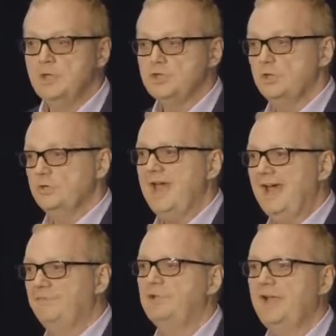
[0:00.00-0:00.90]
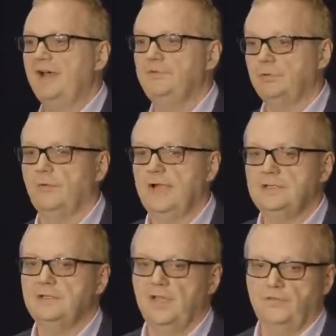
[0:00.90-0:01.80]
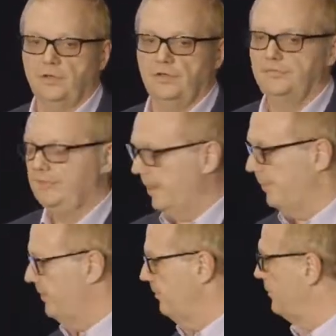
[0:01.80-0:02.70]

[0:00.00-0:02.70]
So you have to have the right level of depth